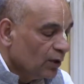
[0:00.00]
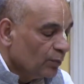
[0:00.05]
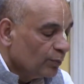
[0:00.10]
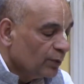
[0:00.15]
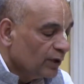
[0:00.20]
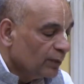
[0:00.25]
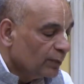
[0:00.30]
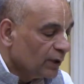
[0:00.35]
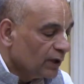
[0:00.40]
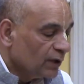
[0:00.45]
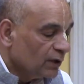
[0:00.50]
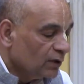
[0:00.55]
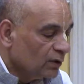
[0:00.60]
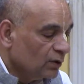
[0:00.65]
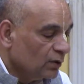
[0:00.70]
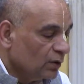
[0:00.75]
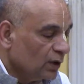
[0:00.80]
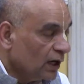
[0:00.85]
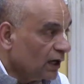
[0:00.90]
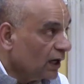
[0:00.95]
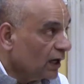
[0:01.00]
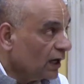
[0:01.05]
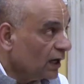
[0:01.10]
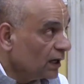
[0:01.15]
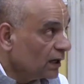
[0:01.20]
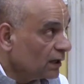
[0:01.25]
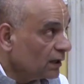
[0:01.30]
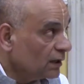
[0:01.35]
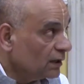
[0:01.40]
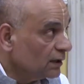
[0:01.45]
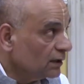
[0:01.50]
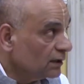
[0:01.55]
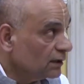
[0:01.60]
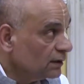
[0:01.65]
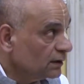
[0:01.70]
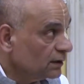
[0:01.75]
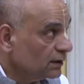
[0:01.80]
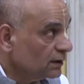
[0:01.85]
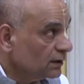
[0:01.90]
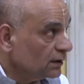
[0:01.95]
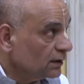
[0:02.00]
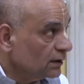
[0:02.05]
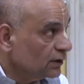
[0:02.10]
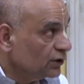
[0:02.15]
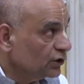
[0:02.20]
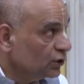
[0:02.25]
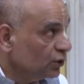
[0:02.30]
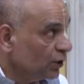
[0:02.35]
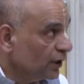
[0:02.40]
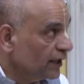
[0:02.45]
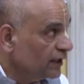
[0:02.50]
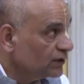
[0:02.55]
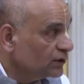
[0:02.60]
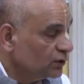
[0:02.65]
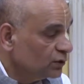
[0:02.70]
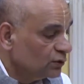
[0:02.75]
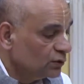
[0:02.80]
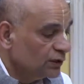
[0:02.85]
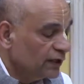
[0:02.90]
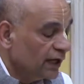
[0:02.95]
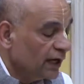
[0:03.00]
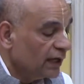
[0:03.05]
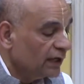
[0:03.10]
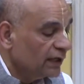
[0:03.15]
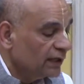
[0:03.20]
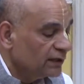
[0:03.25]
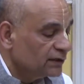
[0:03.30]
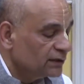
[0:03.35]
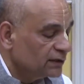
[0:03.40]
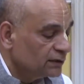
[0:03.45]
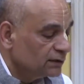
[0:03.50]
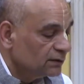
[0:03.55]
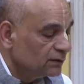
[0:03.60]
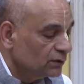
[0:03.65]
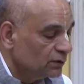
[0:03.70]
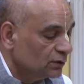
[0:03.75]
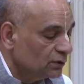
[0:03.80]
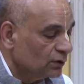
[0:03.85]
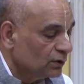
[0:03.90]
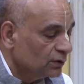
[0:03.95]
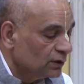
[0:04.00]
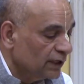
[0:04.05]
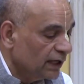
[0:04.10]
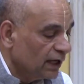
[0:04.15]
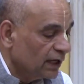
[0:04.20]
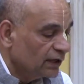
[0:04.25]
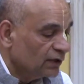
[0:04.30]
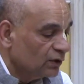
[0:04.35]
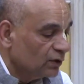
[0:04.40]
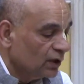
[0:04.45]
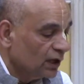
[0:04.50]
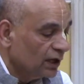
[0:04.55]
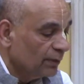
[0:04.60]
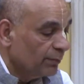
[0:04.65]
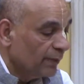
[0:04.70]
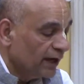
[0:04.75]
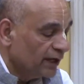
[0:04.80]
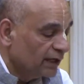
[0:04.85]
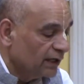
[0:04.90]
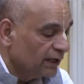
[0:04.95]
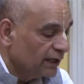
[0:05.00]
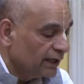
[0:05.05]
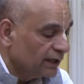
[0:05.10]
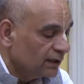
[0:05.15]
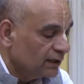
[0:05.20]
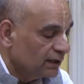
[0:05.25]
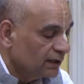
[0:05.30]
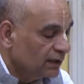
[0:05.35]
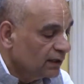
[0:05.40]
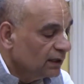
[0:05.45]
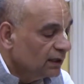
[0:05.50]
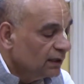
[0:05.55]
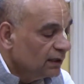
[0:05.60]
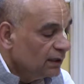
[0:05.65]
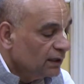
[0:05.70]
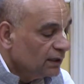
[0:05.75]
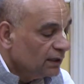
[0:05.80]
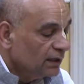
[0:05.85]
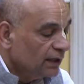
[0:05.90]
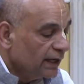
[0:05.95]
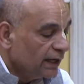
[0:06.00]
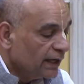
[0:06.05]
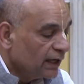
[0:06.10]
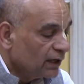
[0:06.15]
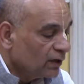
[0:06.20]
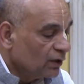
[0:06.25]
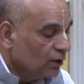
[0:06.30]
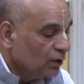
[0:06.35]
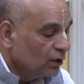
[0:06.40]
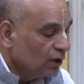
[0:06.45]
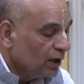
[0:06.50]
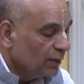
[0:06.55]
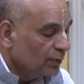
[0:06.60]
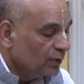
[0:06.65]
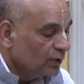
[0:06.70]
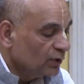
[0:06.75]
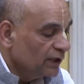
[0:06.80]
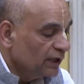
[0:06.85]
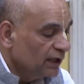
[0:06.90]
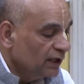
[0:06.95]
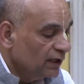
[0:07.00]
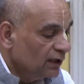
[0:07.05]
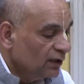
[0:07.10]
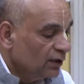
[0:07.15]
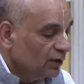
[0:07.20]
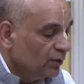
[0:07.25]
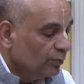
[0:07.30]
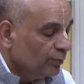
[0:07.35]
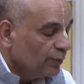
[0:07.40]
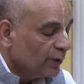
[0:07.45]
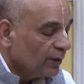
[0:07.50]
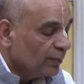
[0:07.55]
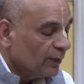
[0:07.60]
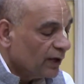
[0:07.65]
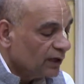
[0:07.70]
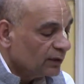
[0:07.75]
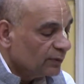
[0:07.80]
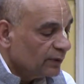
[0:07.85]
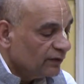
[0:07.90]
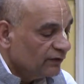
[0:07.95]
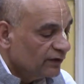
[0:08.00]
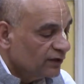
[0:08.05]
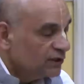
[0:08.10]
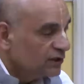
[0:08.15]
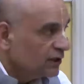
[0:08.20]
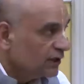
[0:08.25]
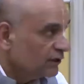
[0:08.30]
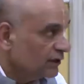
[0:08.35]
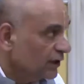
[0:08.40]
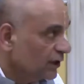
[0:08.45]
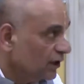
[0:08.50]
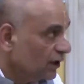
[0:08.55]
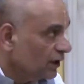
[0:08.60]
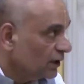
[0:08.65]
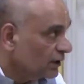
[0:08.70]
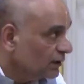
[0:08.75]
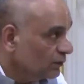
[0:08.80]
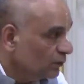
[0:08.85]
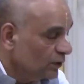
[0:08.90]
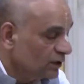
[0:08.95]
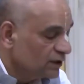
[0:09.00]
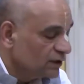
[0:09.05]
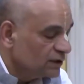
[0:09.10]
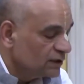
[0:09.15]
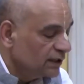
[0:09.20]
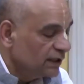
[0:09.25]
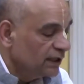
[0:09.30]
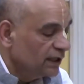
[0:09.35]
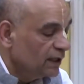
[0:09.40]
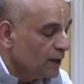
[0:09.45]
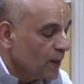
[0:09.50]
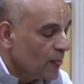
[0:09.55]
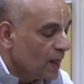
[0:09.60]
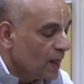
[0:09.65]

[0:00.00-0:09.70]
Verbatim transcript: People who are yogis, who dhyanis, who do Dhyana Yoga, meditate, they can go up to the Paramatma feature of the Lord, which is the